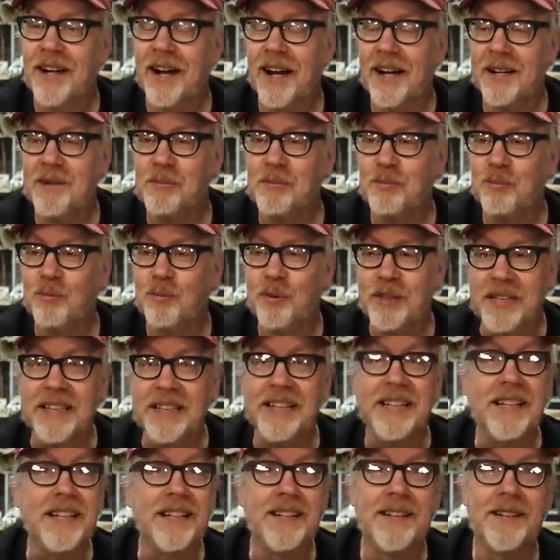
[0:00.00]
I am
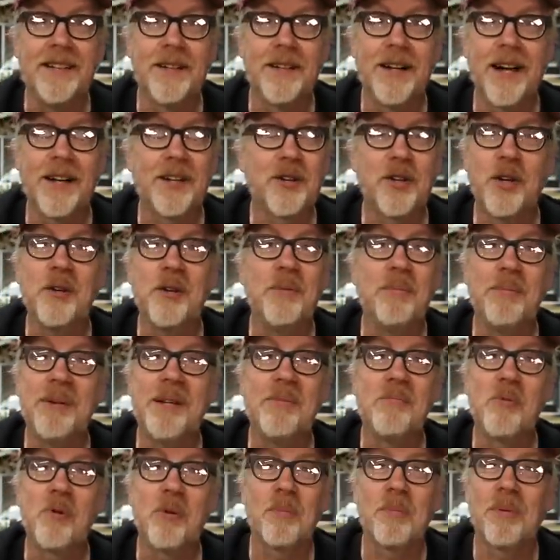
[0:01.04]
really I couldn't
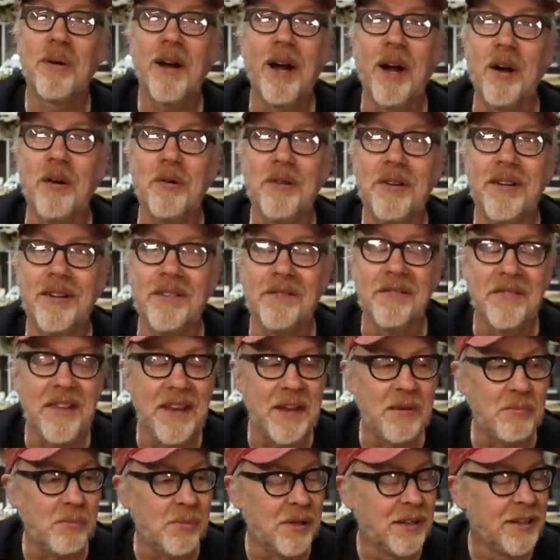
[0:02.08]
be more proud of
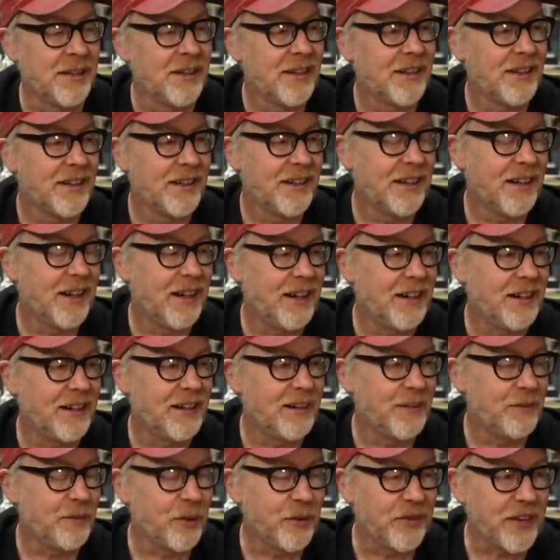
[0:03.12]
them. Uh,
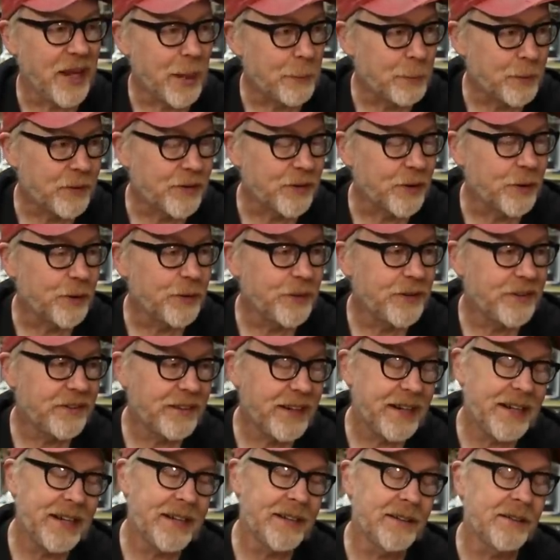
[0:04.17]
of those episodes,
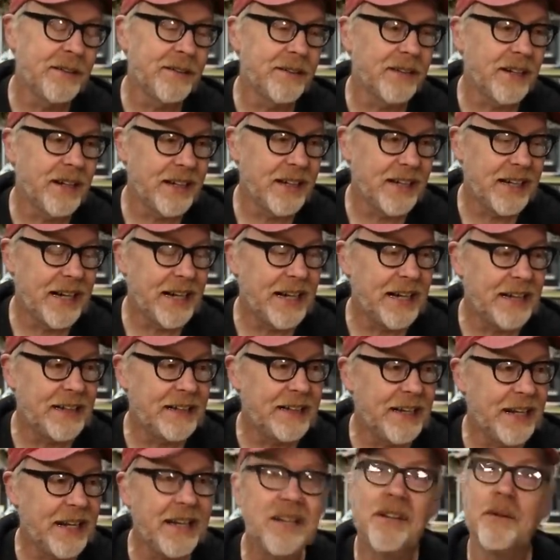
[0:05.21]
and I
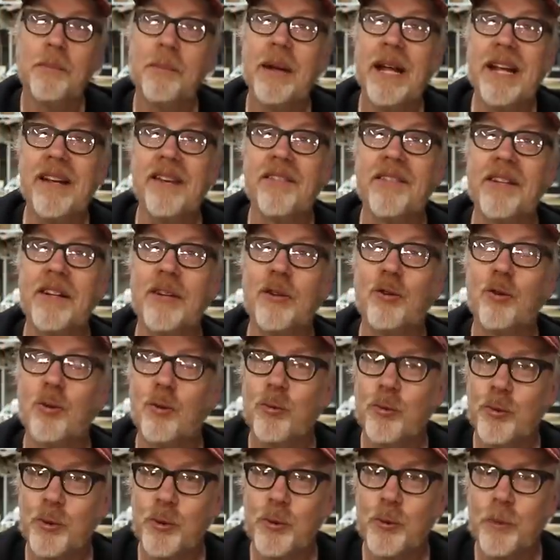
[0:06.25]
had an amazing
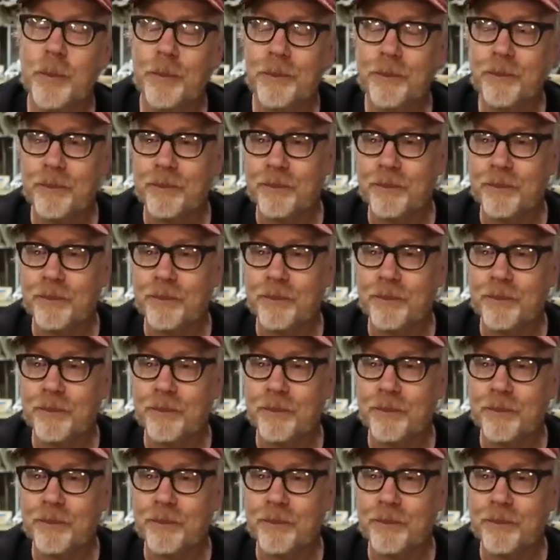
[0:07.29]
crew.